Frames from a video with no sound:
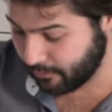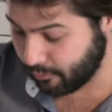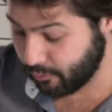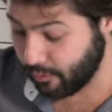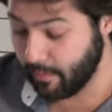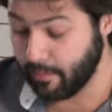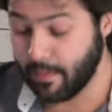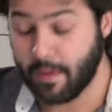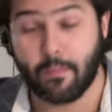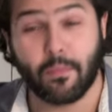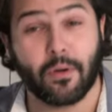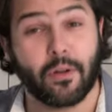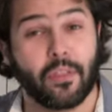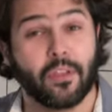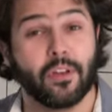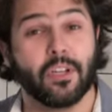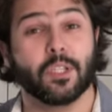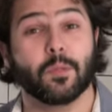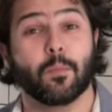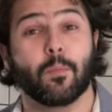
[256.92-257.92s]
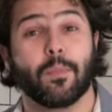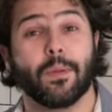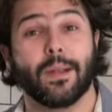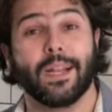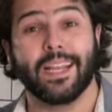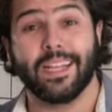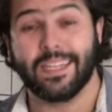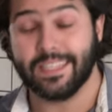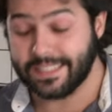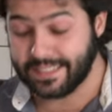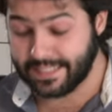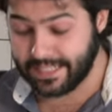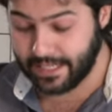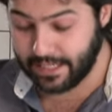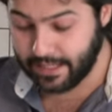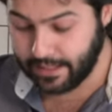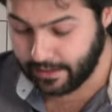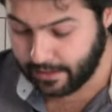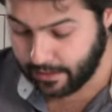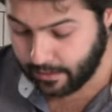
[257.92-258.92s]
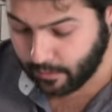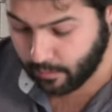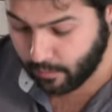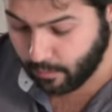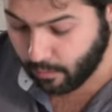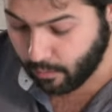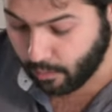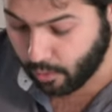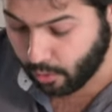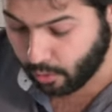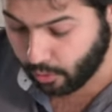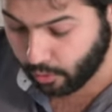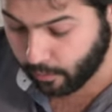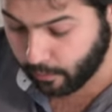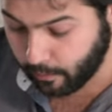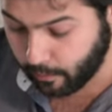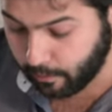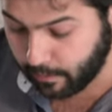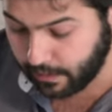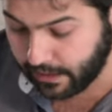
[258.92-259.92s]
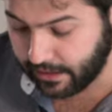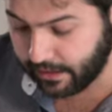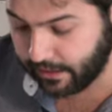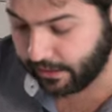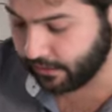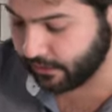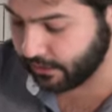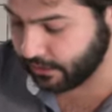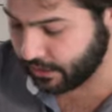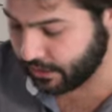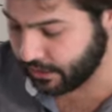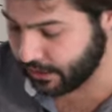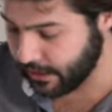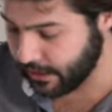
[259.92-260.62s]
remember there's plenty more videos